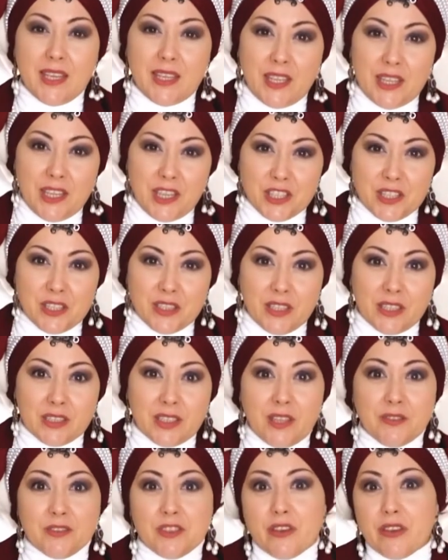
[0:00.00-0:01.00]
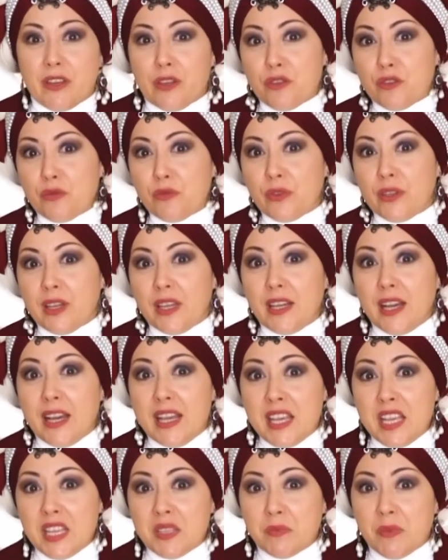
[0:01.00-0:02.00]
Of course, when a
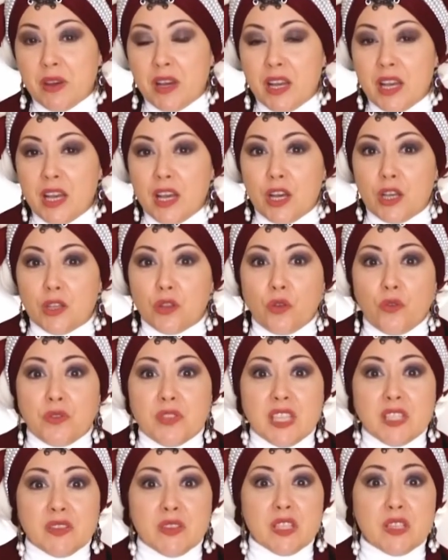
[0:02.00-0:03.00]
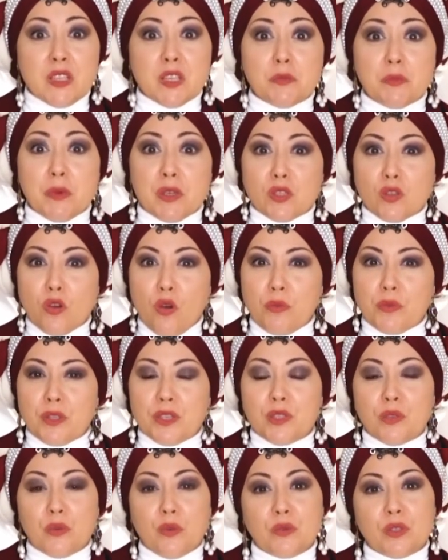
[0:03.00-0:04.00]
person has a lot of
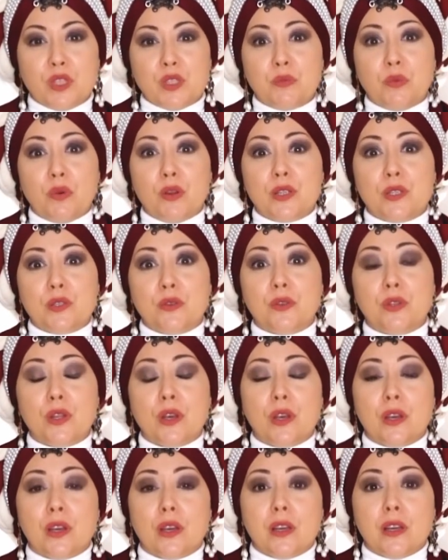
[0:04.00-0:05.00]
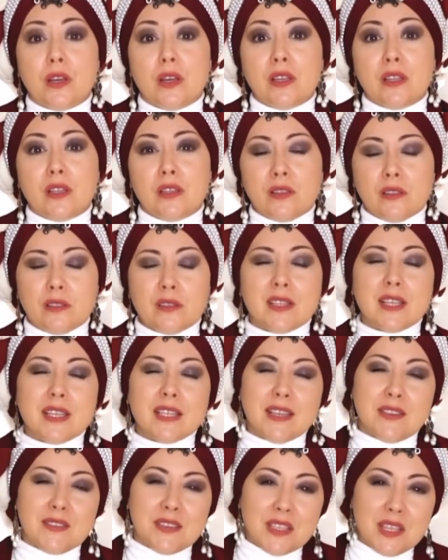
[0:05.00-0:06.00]
egoism, then he uses all
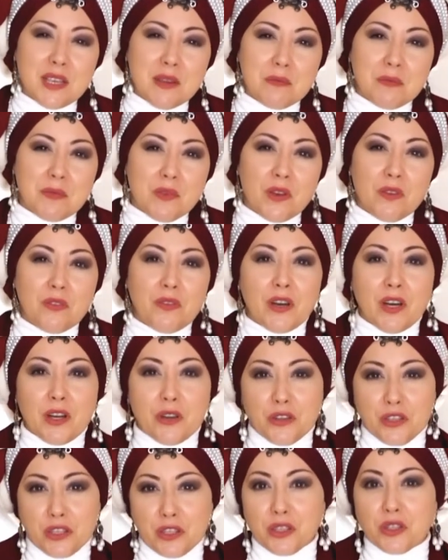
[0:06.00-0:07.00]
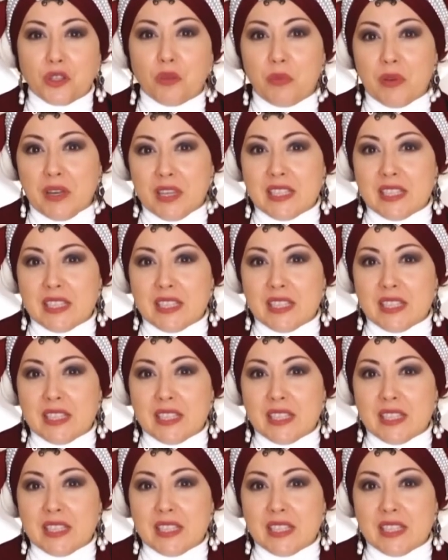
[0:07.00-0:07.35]
his superpowers,